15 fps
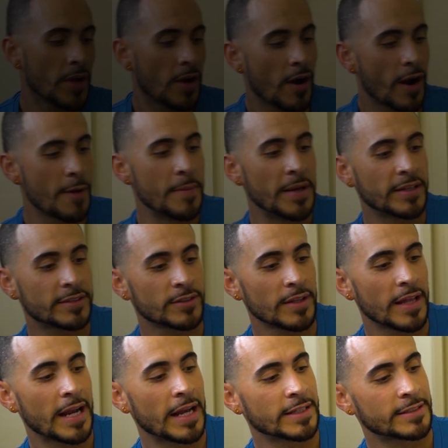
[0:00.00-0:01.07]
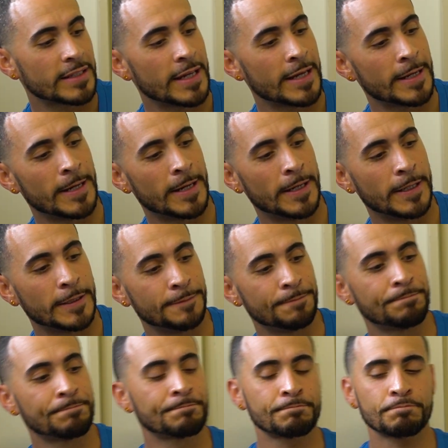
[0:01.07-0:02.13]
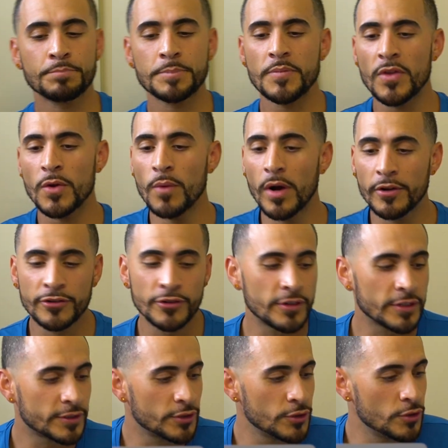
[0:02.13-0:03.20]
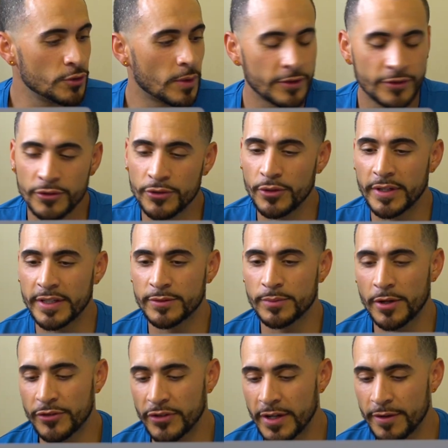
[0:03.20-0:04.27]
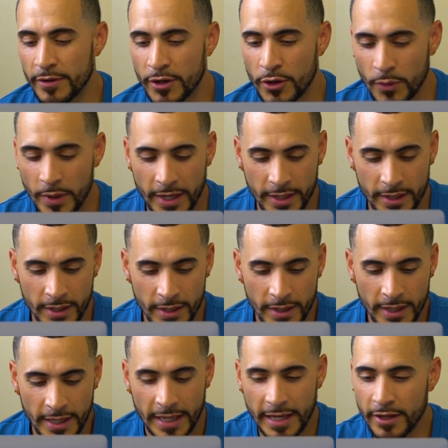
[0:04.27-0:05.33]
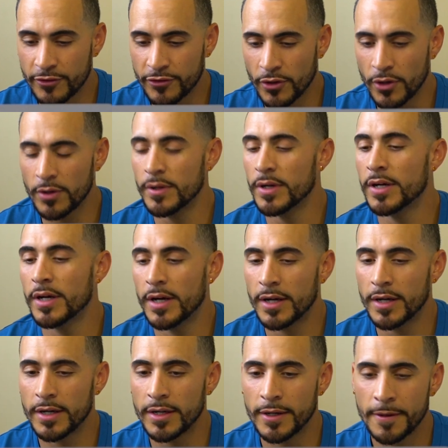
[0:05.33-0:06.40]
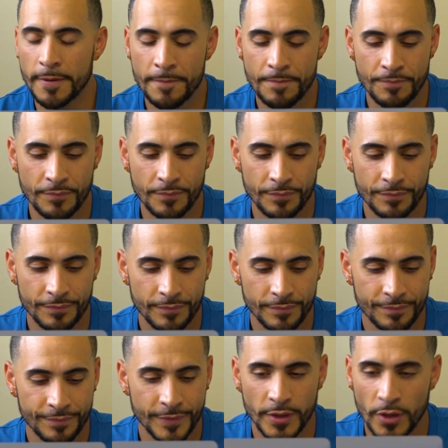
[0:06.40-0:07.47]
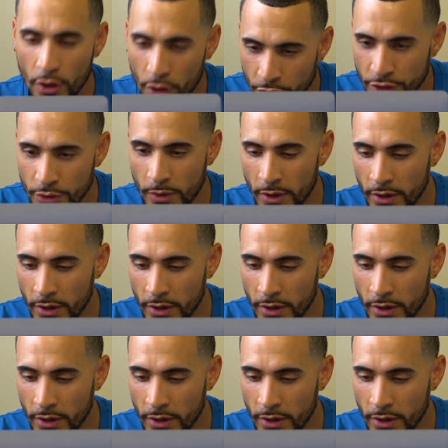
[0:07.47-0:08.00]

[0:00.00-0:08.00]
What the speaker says: All right, man. So like I said, why don't you do this? Why don't you give a quick intro, who you